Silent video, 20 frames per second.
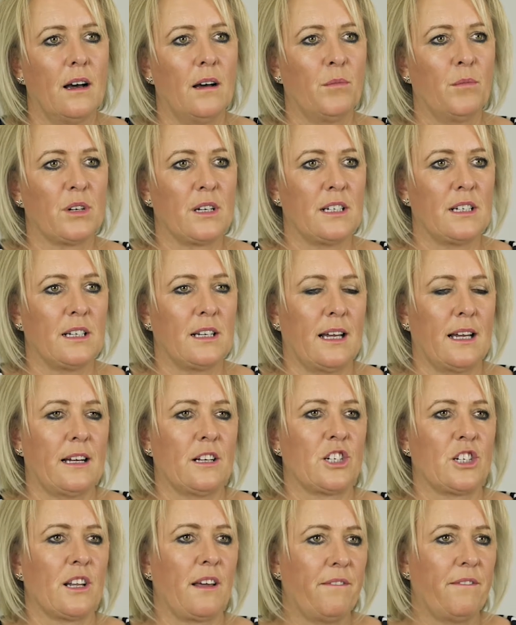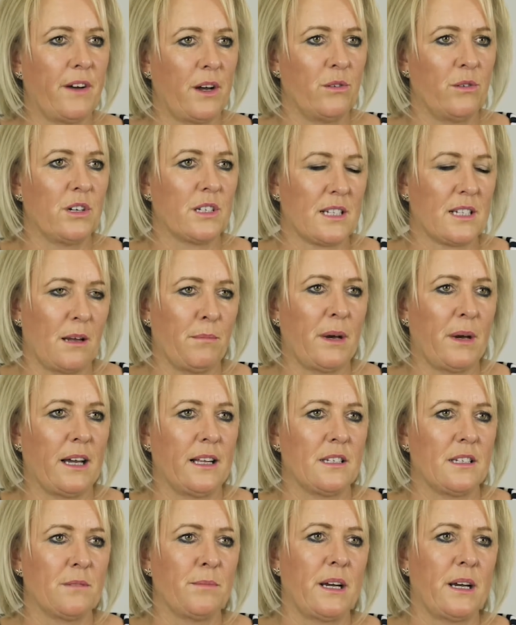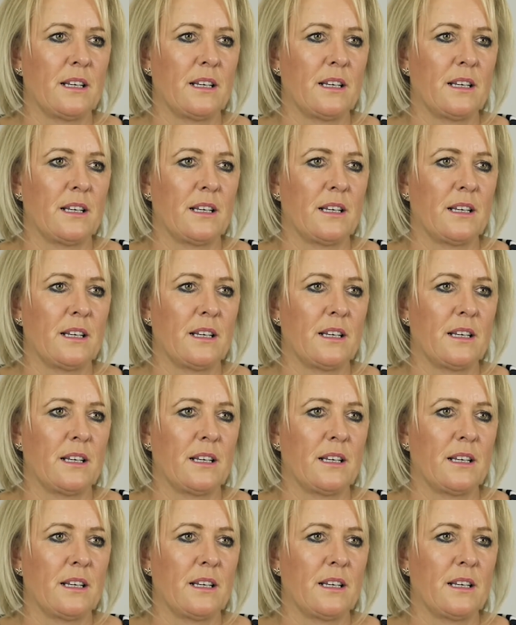And what it did, it actually focused our minds,